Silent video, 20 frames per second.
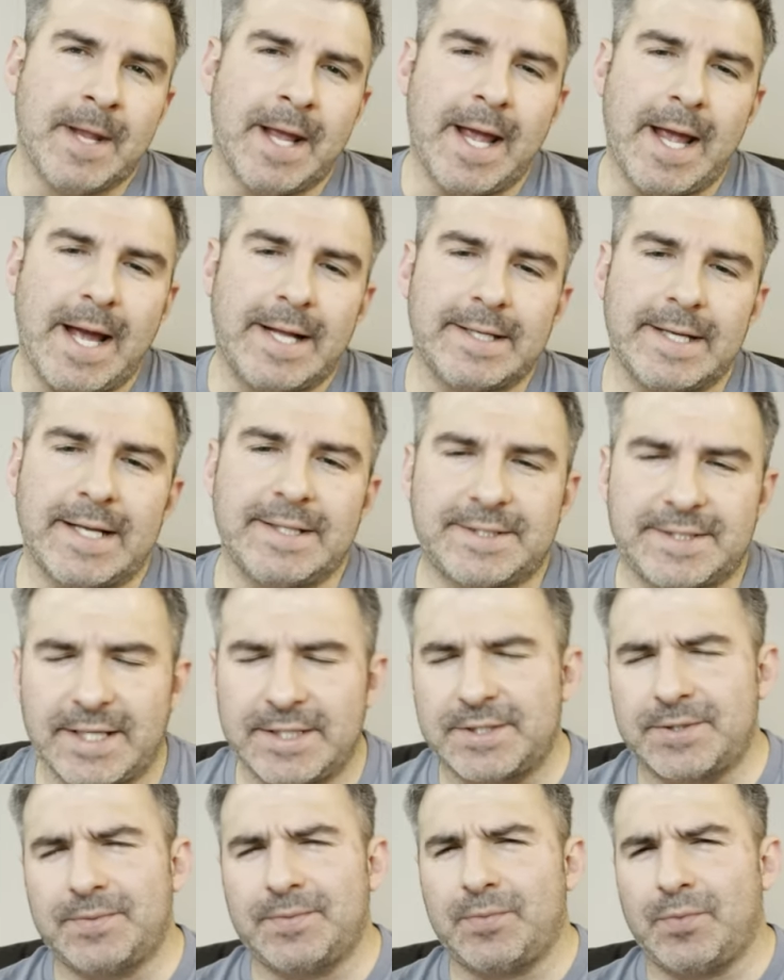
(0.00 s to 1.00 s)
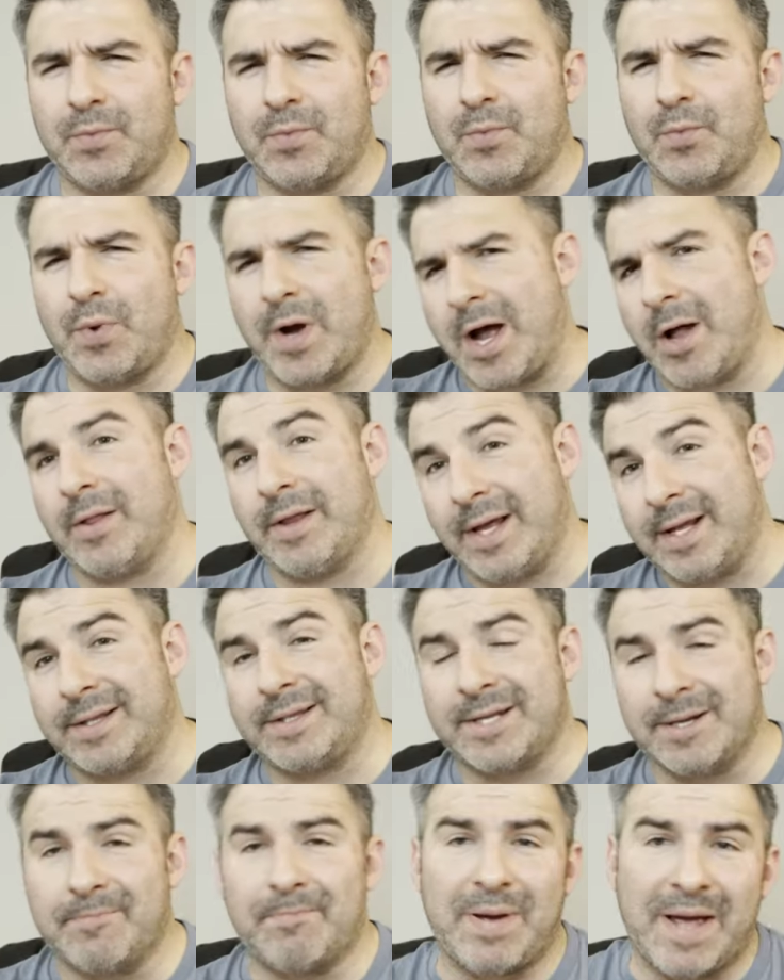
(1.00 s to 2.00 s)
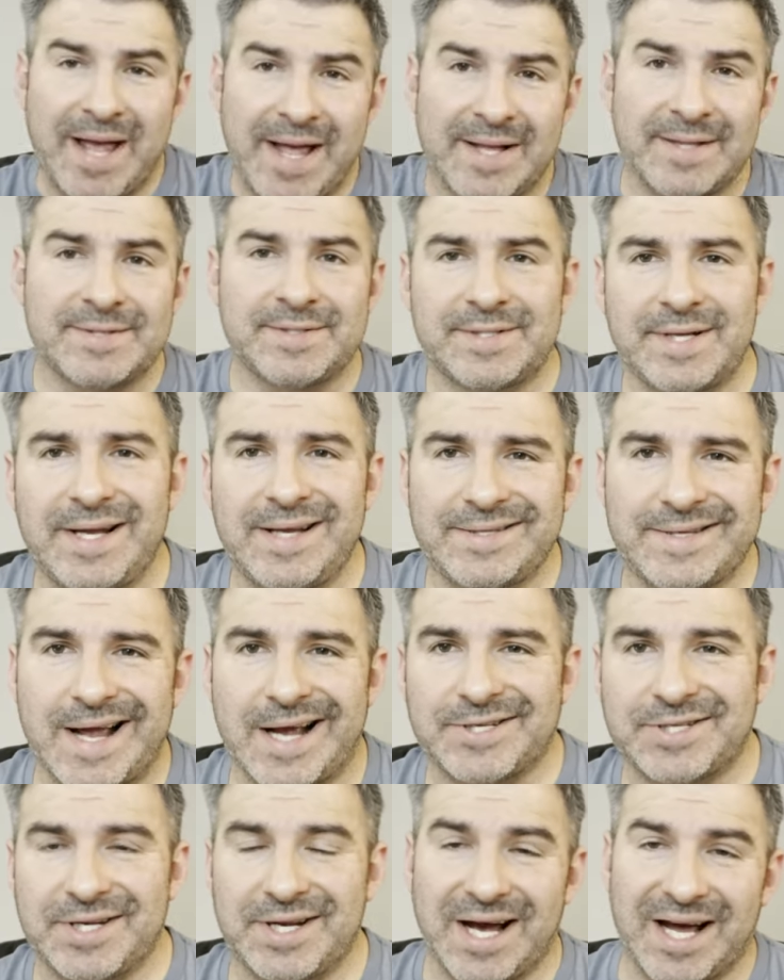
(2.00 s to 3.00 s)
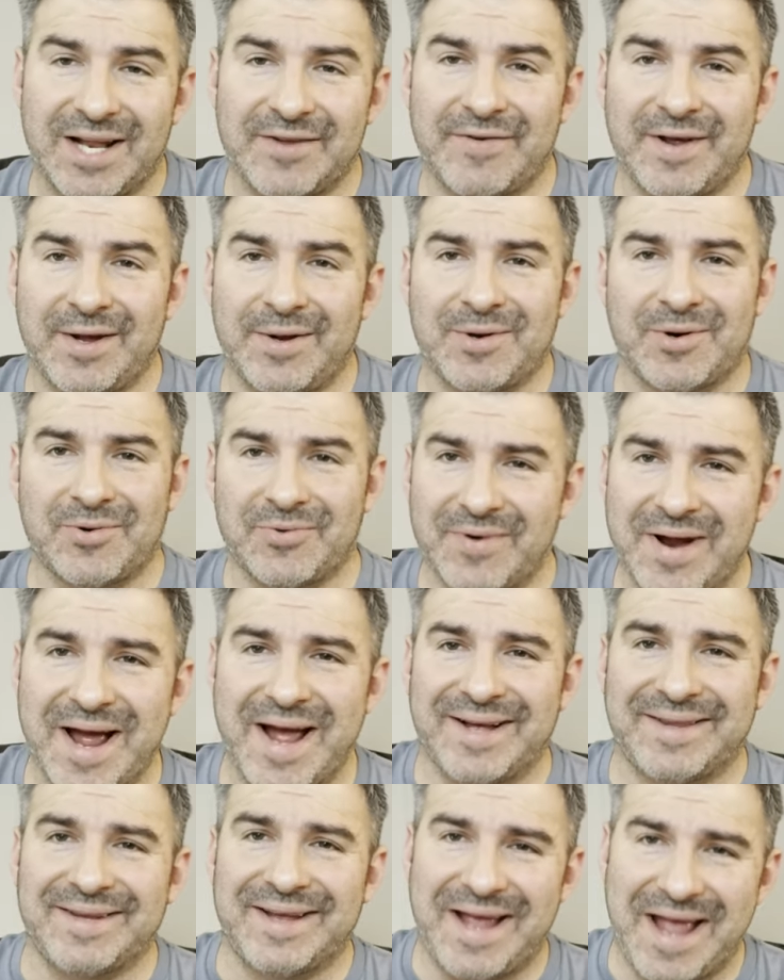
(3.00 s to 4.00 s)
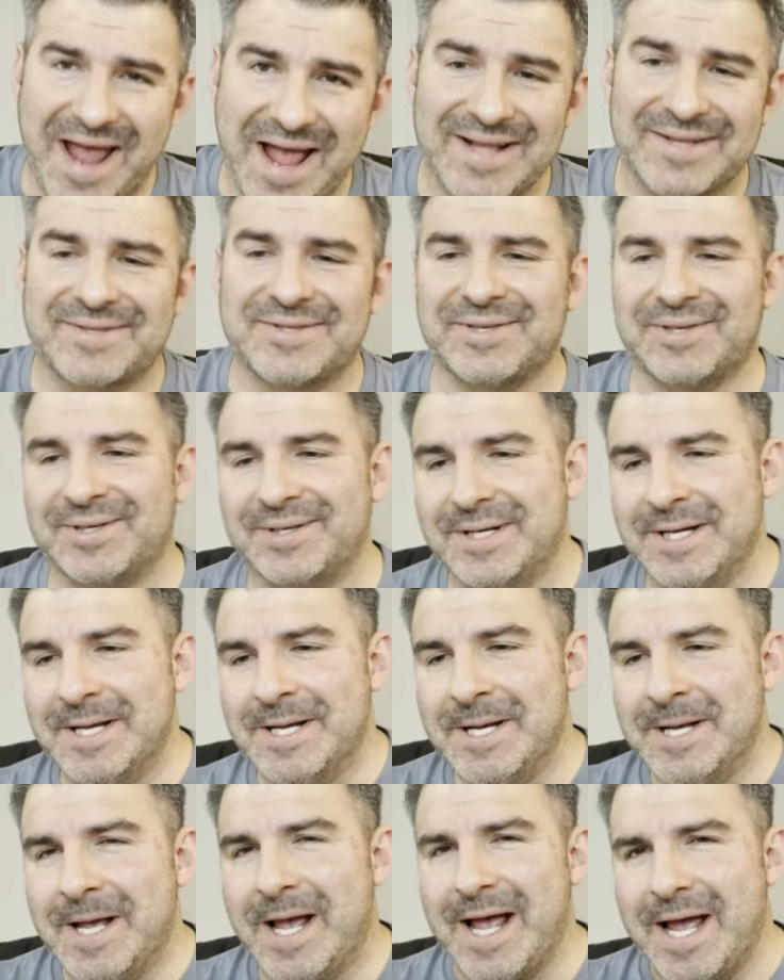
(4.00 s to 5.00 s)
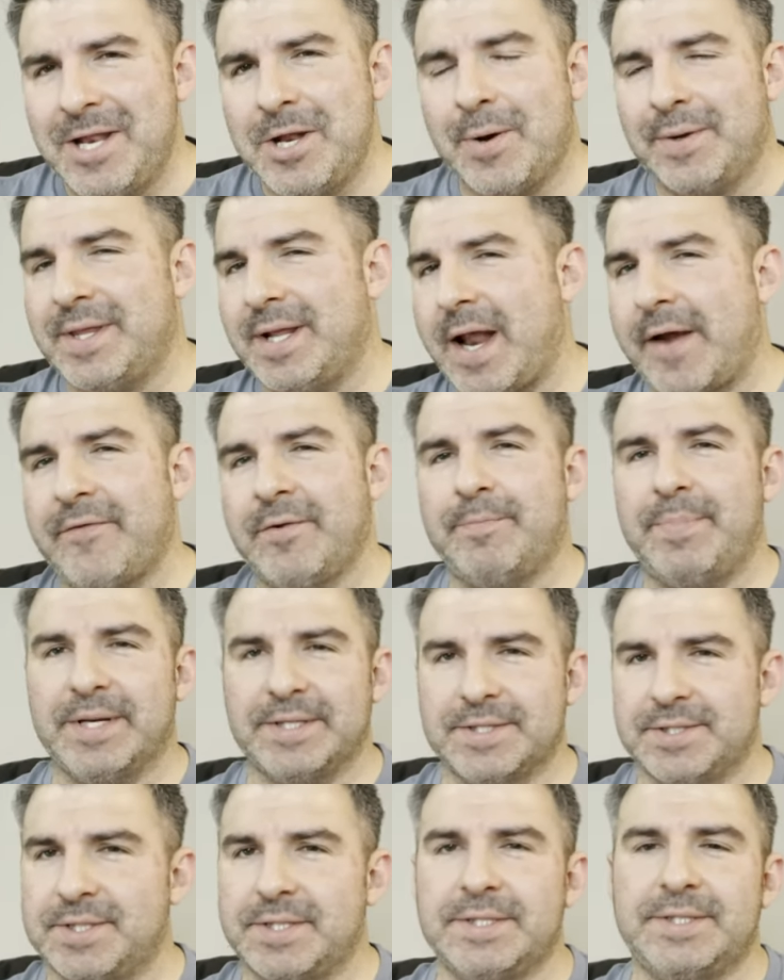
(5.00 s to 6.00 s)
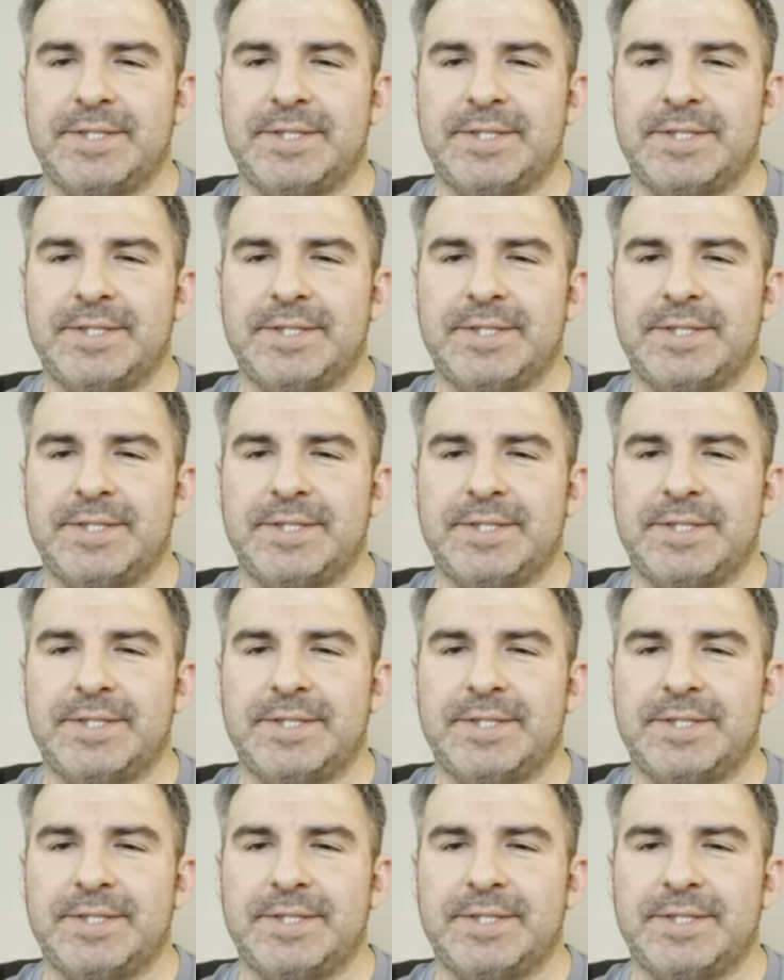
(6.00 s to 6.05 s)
And, and since well, it depends is actually kind of a correct answer. And knowing that every business